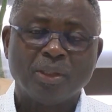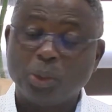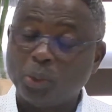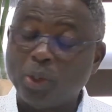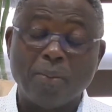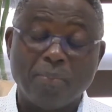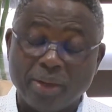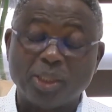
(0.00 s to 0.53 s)

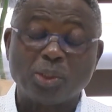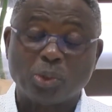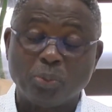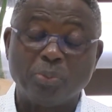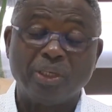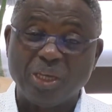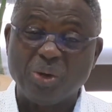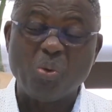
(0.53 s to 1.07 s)
You are meant to
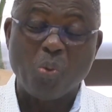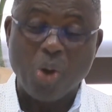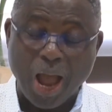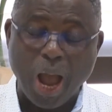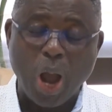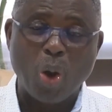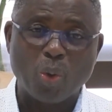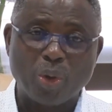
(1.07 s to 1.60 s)
be a
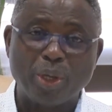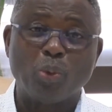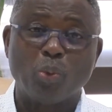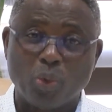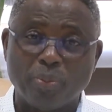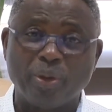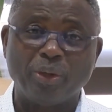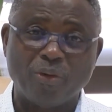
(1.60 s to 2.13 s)

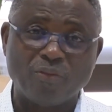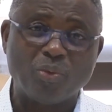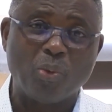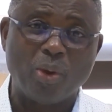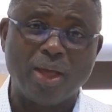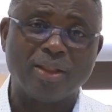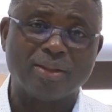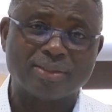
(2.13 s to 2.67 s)
woman of
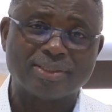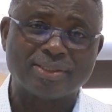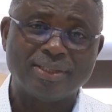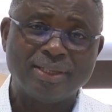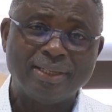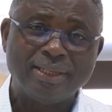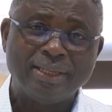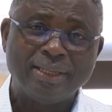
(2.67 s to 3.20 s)
wealth.
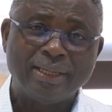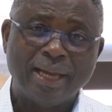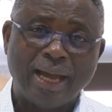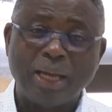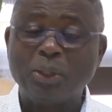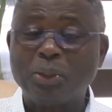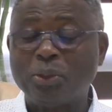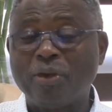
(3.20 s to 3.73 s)

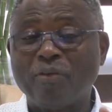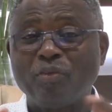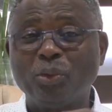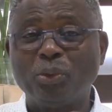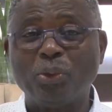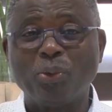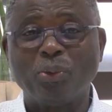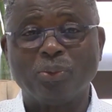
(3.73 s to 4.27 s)
I don't know if
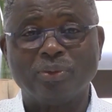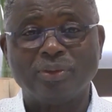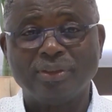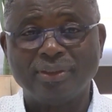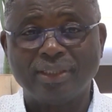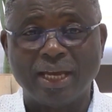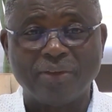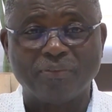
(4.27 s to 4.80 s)
you know
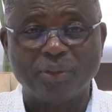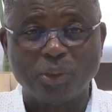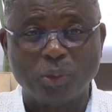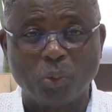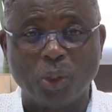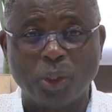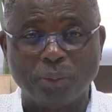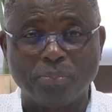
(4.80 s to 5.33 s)
that even the
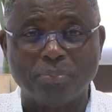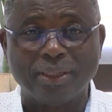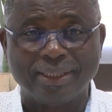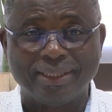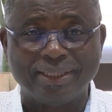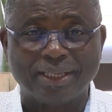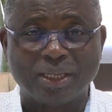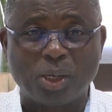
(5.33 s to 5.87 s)
word
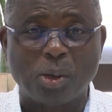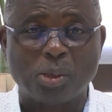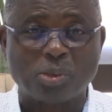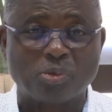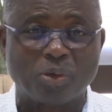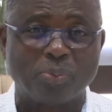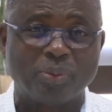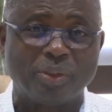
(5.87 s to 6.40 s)
money comes
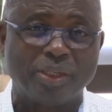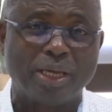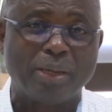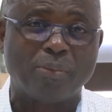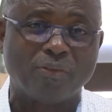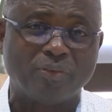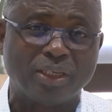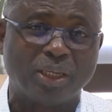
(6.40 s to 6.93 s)
from the
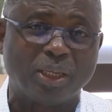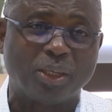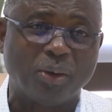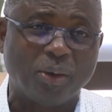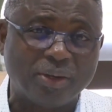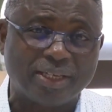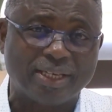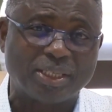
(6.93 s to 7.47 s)
name of the
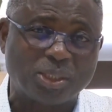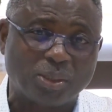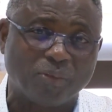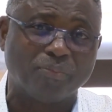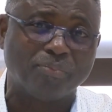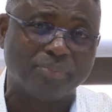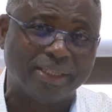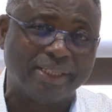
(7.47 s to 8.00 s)
goddess
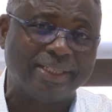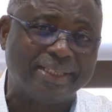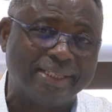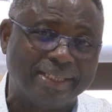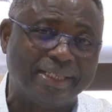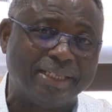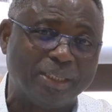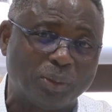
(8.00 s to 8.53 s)
of money
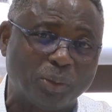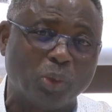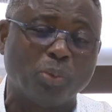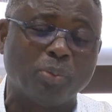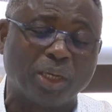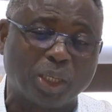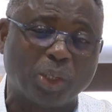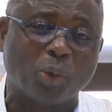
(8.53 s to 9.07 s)
in
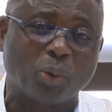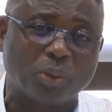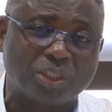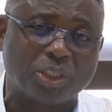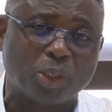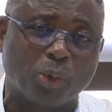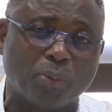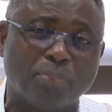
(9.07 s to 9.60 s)
Roman
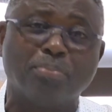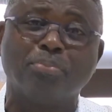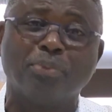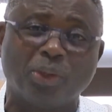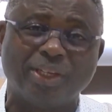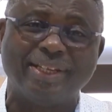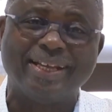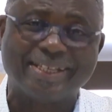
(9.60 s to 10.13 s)
culture,
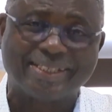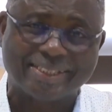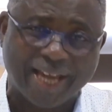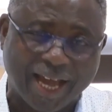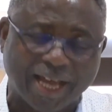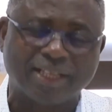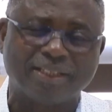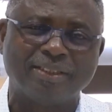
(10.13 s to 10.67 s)

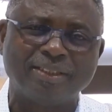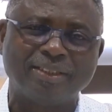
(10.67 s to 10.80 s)
Moneta.